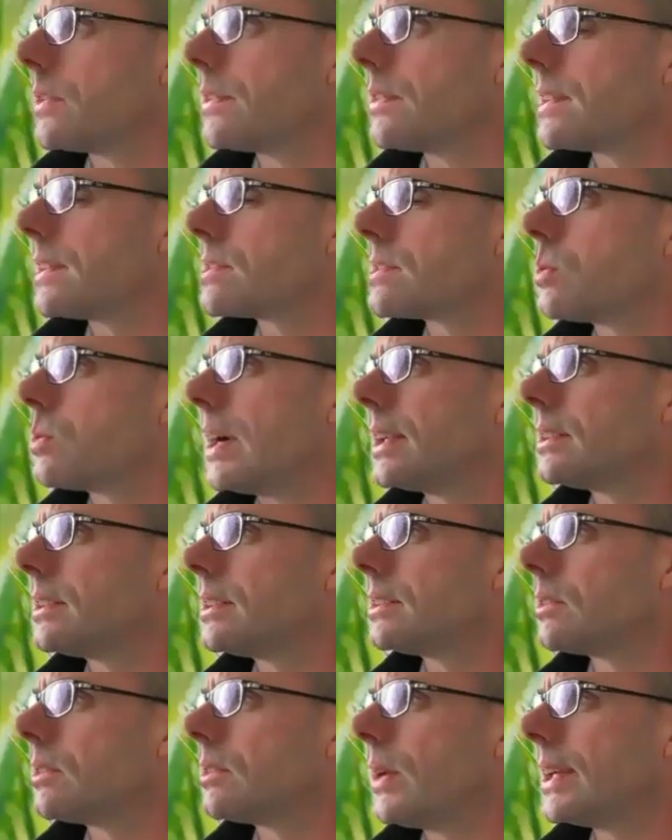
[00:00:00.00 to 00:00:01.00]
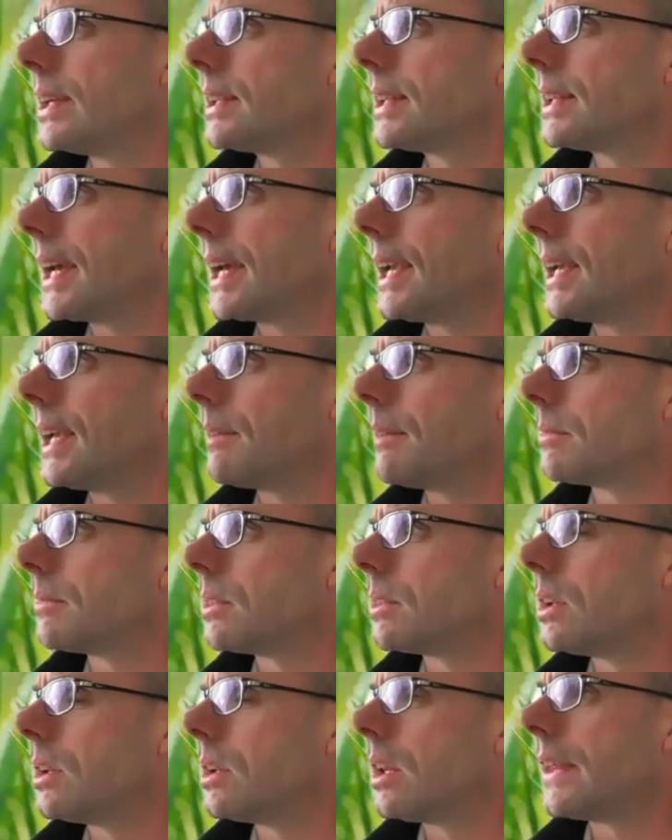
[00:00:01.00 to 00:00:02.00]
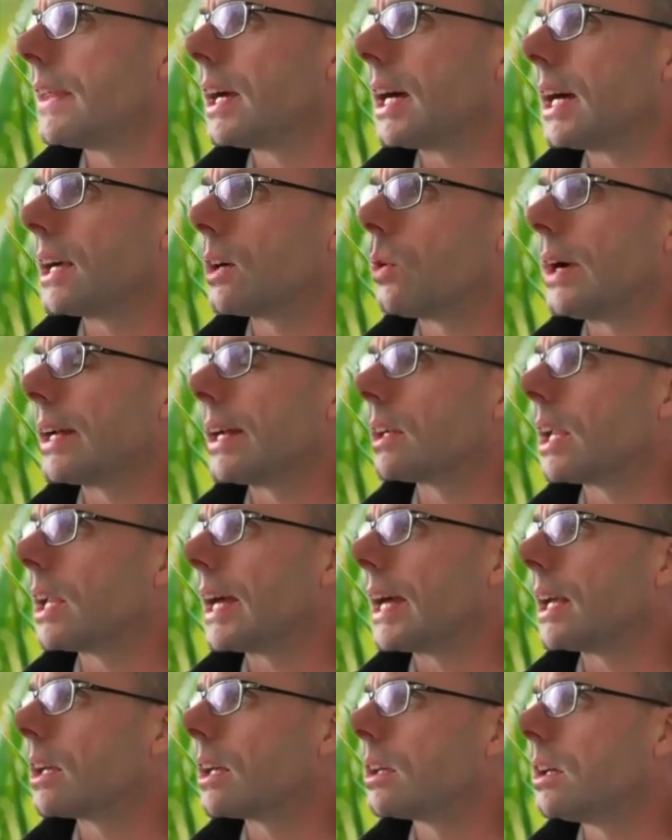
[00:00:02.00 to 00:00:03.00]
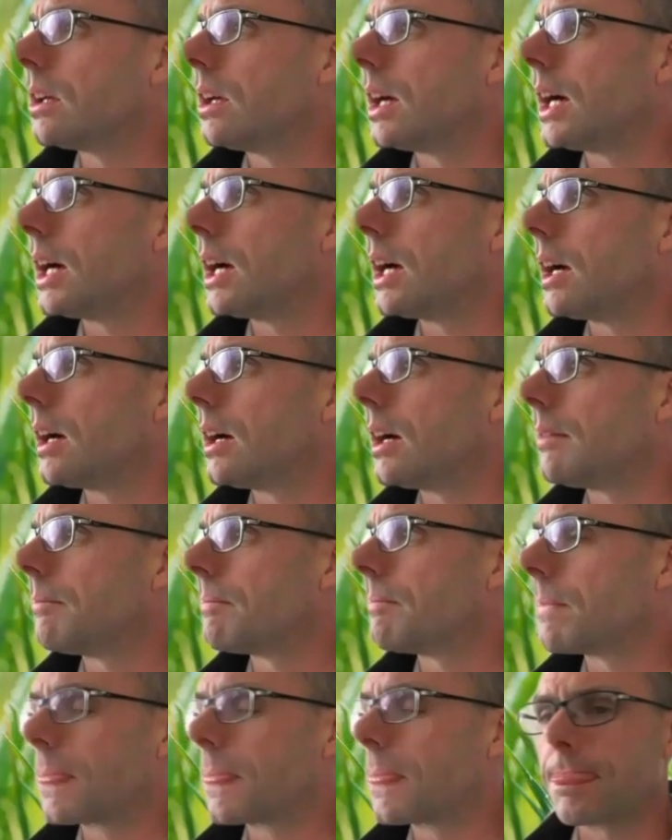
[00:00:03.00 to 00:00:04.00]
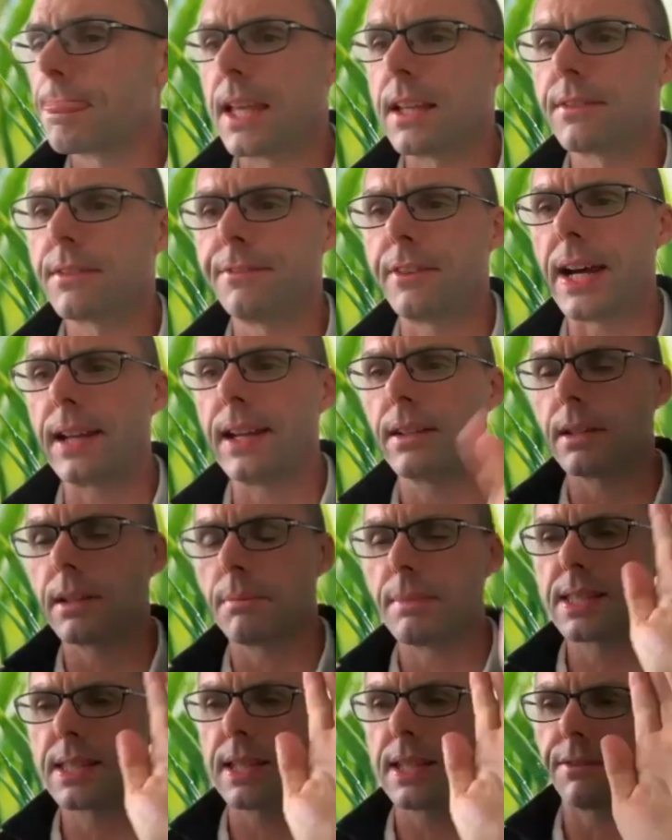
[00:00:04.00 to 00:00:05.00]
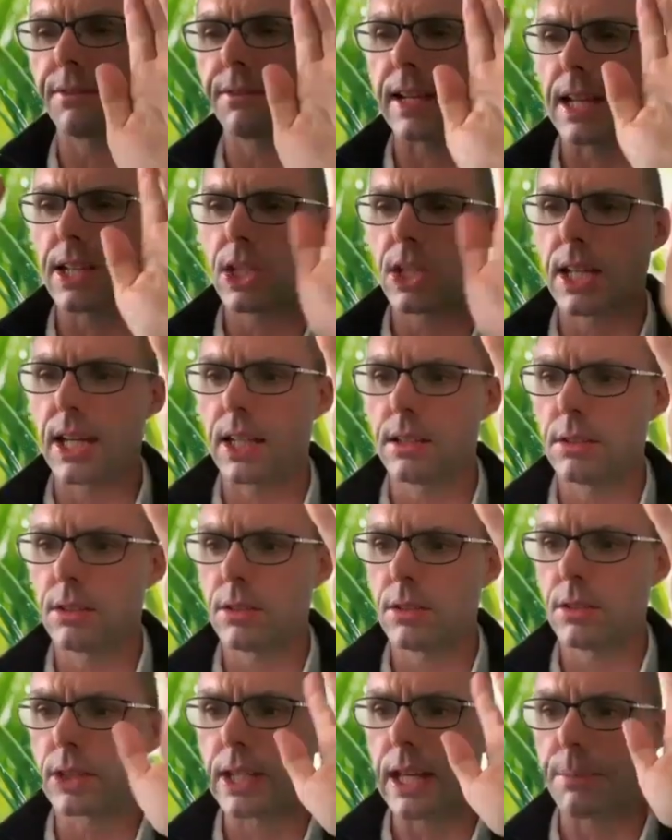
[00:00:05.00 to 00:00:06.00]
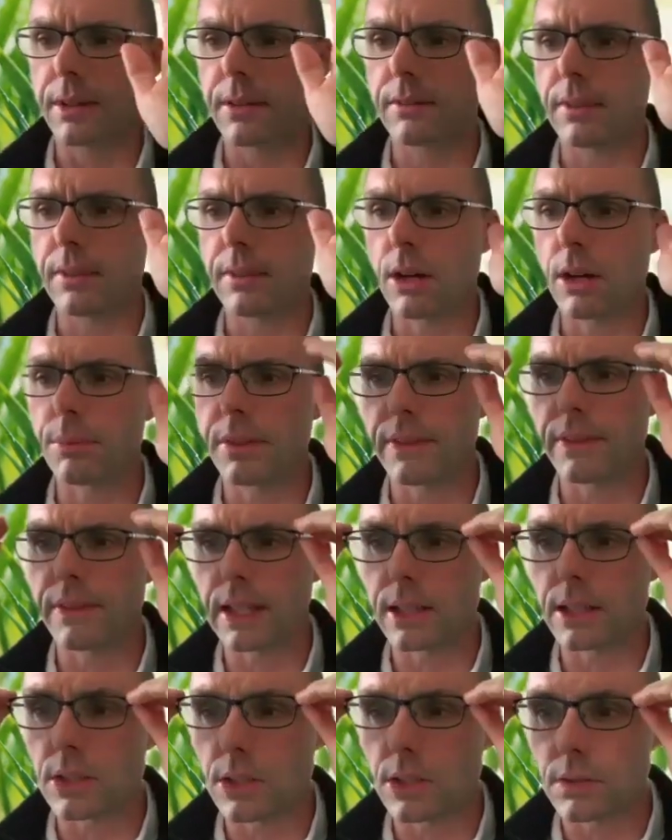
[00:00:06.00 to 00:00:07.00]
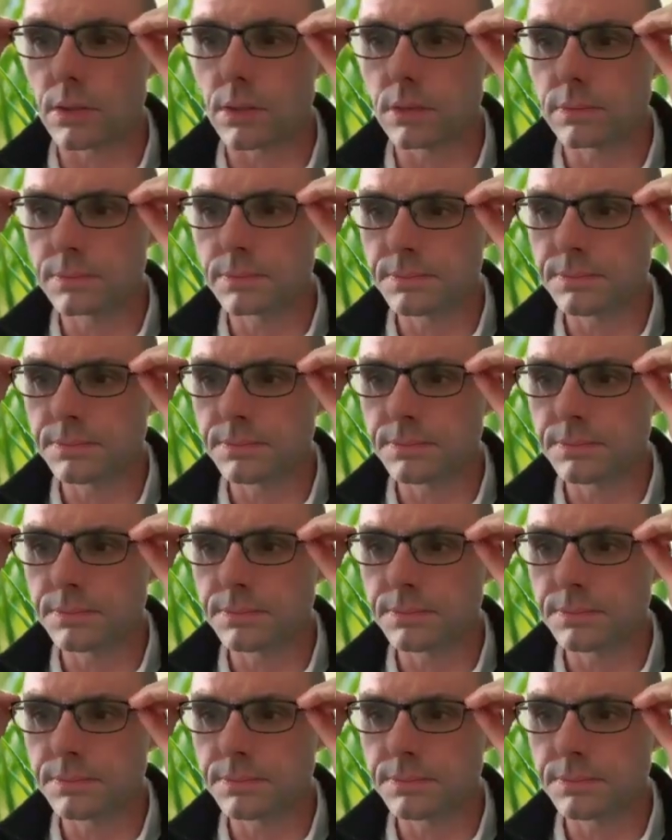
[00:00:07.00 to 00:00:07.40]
there's one game that I quite like. Is Find the Missing Flashcard on Happy Valley Digital.